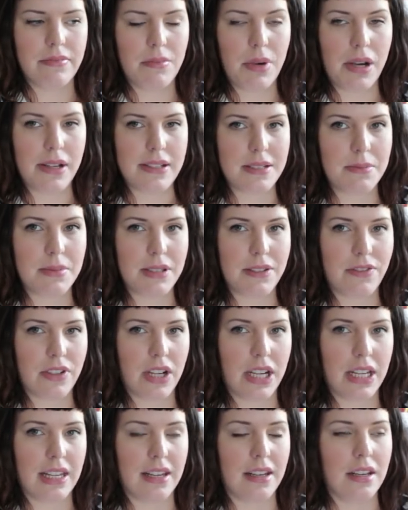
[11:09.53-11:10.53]
Possibly
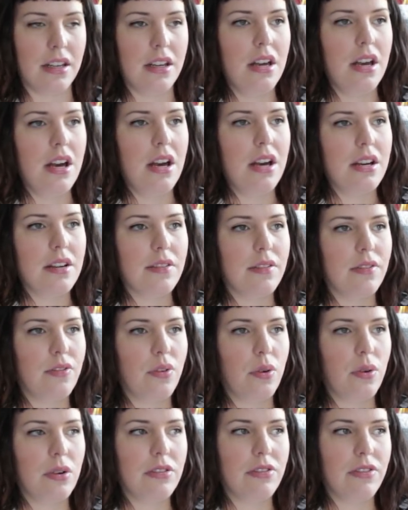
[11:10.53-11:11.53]
Friday.
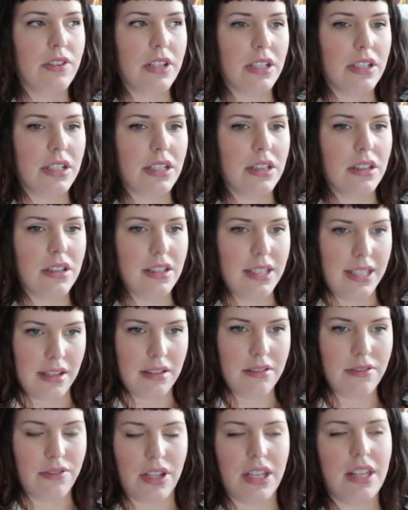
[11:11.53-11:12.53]

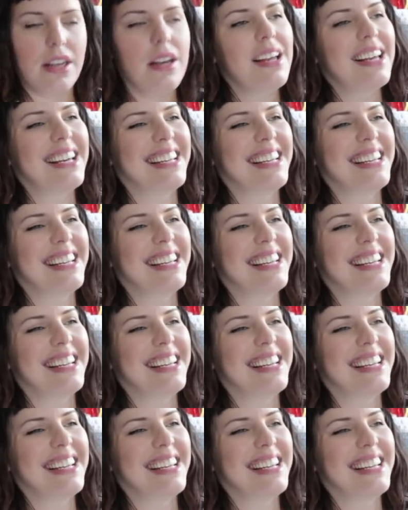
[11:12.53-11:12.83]
Friday.